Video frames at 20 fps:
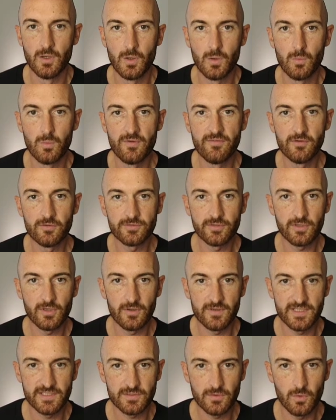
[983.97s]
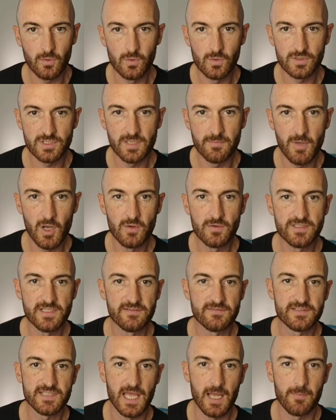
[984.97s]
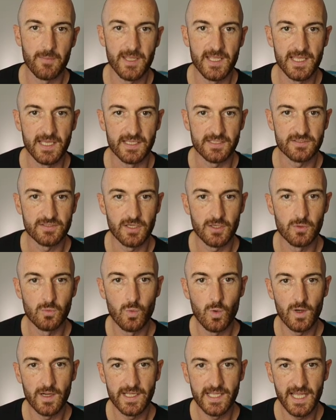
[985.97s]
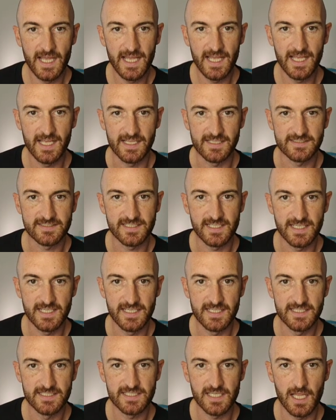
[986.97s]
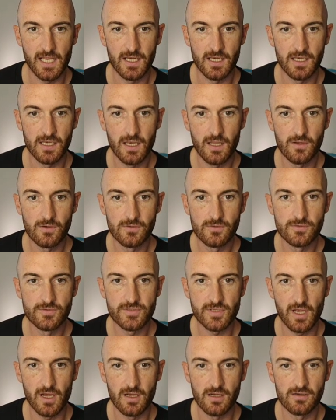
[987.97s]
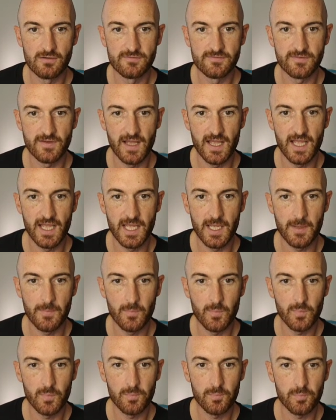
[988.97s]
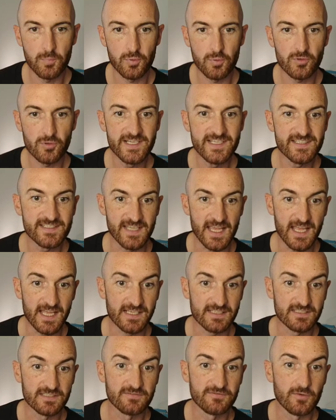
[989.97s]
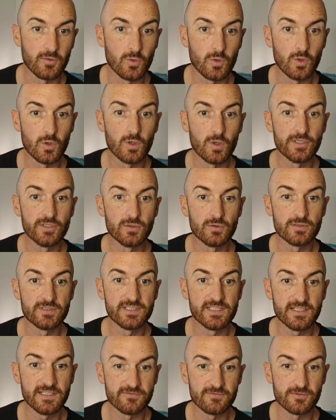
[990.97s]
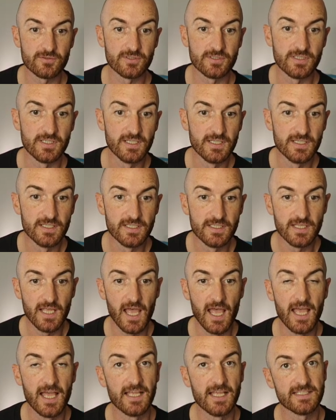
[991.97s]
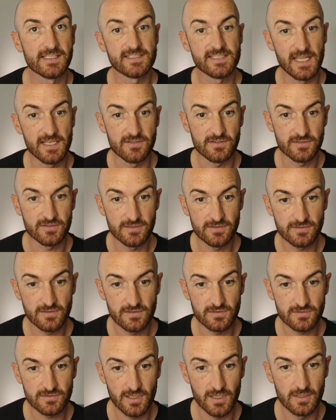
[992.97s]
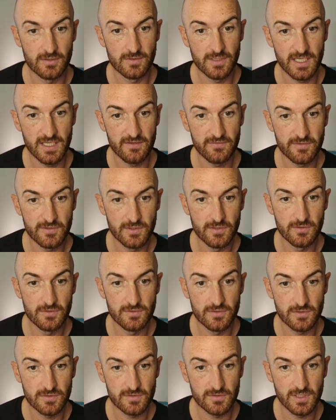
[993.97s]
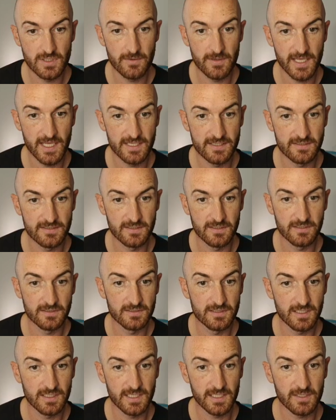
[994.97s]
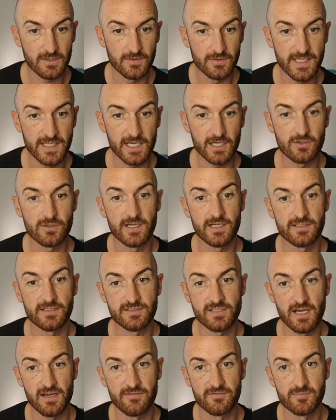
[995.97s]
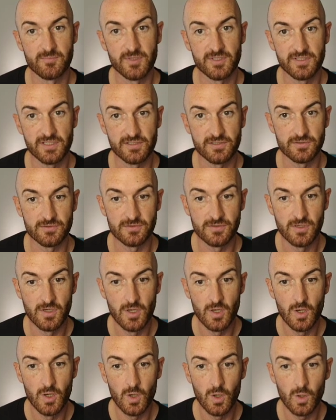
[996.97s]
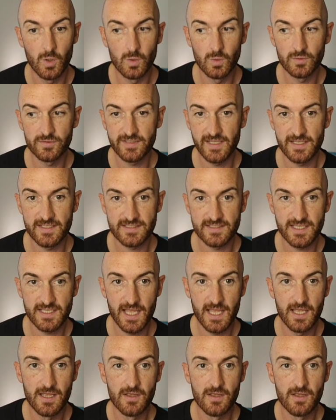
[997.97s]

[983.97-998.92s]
We've also got this automotive tab here. So what it has is loads of presets for your different sensors. So if you just go ahead and click on that crankshaft position Hall sensor,